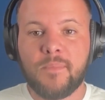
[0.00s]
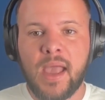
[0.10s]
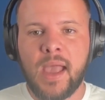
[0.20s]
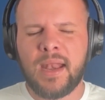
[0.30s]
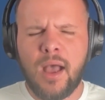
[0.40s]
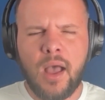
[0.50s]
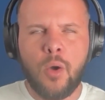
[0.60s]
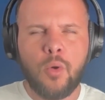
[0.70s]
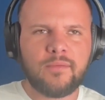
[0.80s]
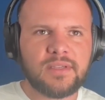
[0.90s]
And I, I
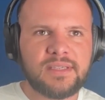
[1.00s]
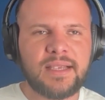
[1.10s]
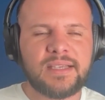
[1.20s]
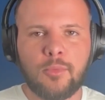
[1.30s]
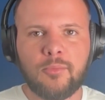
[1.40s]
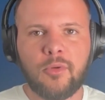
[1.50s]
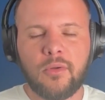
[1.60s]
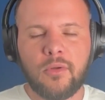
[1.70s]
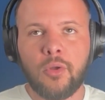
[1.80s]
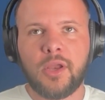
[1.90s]
won't even say some on,
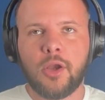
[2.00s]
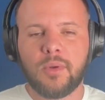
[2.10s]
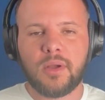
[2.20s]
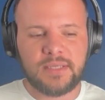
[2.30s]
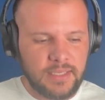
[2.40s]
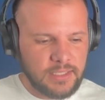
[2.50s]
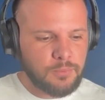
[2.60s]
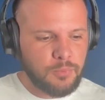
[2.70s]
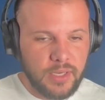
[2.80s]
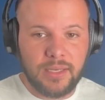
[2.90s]
on, here because it gets
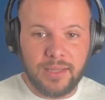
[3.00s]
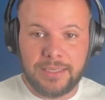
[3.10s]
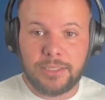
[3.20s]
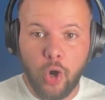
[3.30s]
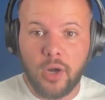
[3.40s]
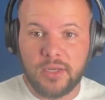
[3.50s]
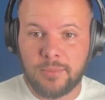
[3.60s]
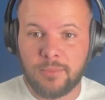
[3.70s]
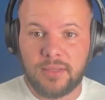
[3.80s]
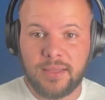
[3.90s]
pretty like dark, I'm
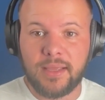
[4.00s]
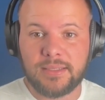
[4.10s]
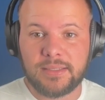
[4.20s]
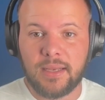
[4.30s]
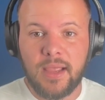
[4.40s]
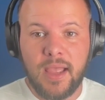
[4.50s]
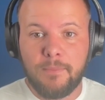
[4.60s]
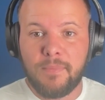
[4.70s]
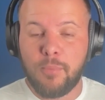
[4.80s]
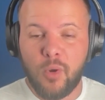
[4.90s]
some sure. of the things that
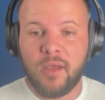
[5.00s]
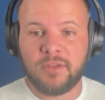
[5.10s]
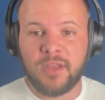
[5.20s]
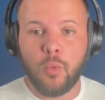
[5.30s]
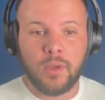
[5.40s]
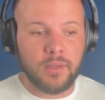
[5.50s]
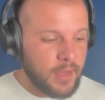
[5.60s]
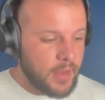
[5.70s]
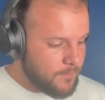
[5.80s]
people have dealt with.